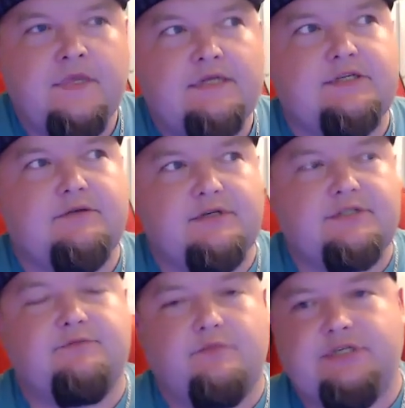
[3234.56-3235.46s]
She
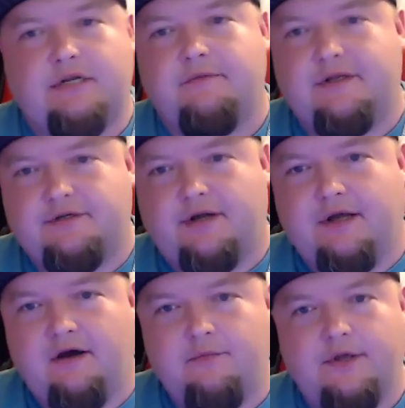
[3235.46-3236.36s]
was genuinely trying to
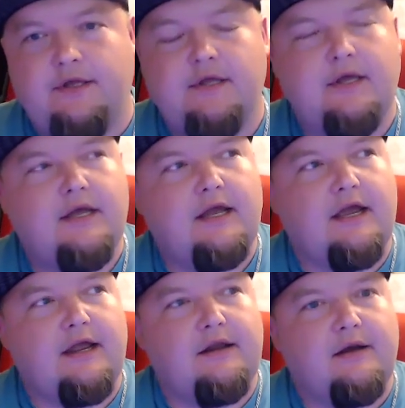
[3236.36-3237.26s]
help me.
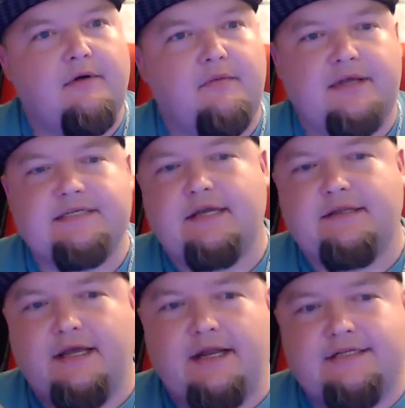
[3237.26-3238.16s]
And um, basically at
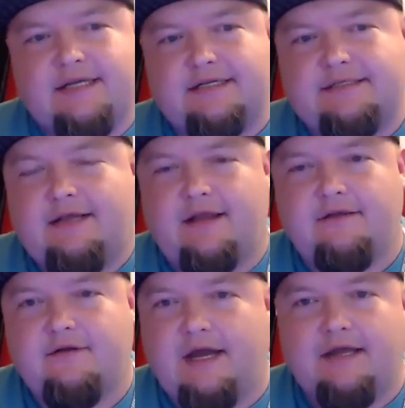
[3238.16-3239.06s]
the end, I just had to say, like,
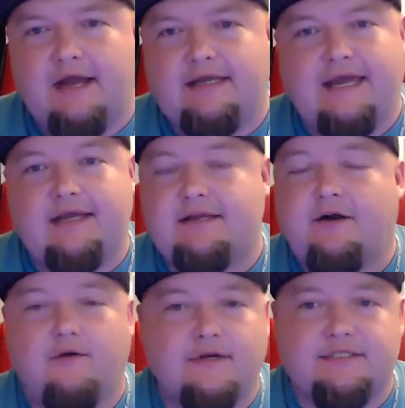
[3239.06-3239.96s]
look, I, I can't get the
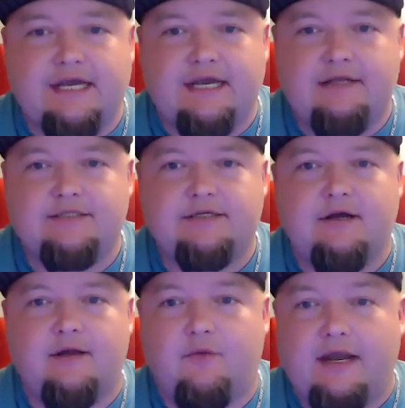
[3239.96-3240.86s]
artwork changed
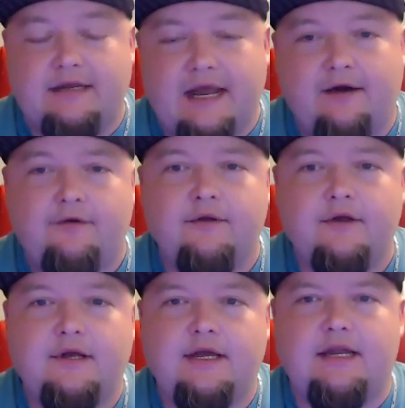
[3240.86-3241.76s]
um, right now.
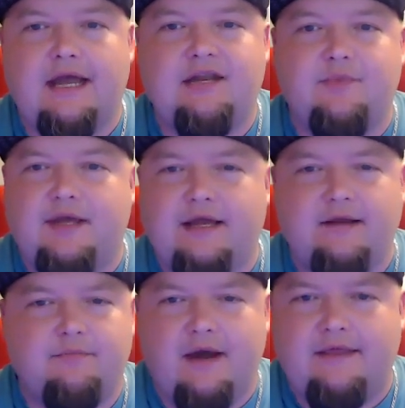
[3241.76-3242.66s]
And it had to be
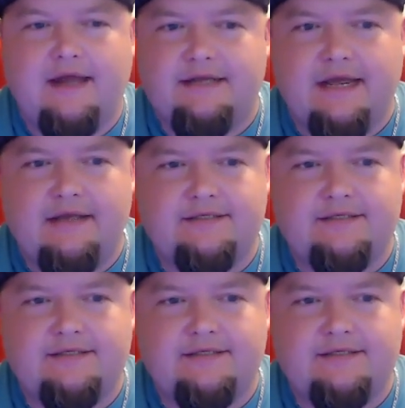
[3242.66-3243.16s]
in by that day.